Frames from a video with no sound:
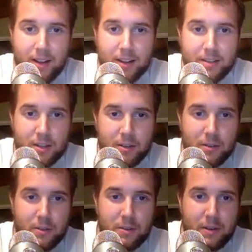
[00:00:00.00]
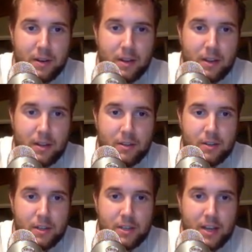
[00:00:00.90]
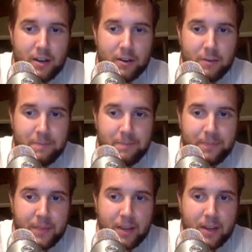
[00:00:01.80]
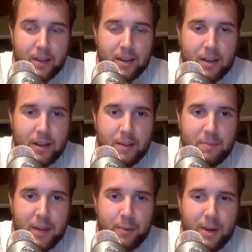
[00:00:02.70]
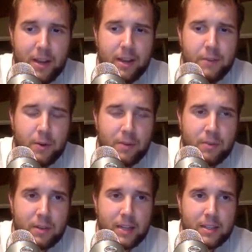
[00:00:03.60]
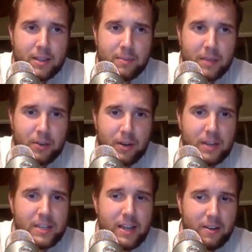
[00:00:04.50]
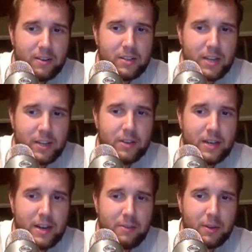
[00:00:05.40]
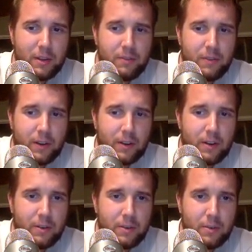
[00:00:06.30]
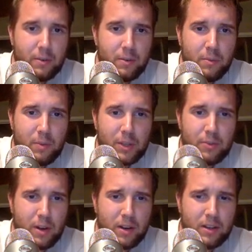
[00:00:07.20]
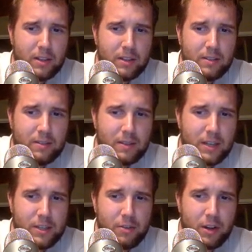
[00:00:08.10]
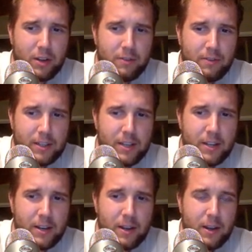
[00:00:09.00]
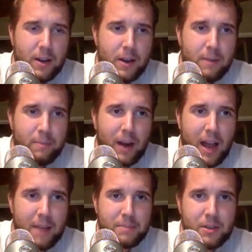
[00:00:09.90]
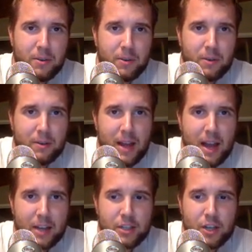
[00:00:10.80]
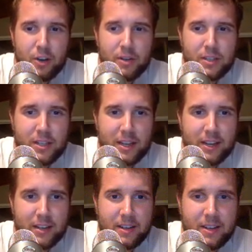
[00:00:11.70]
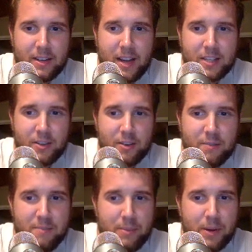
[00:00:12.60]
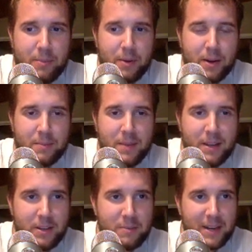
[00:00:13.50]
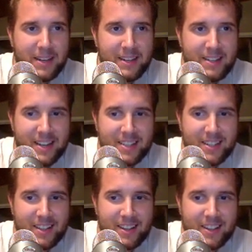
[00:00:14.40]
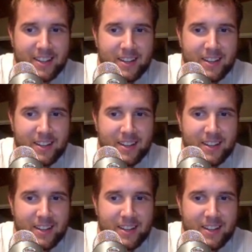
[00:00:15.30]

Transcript: So just iter. By the way, if you ever get some like crazy errors and you can never really figure out what's wrong because you thought you fixed it, perhaps your Xcode is like had sort of memory problem and you might need to actually like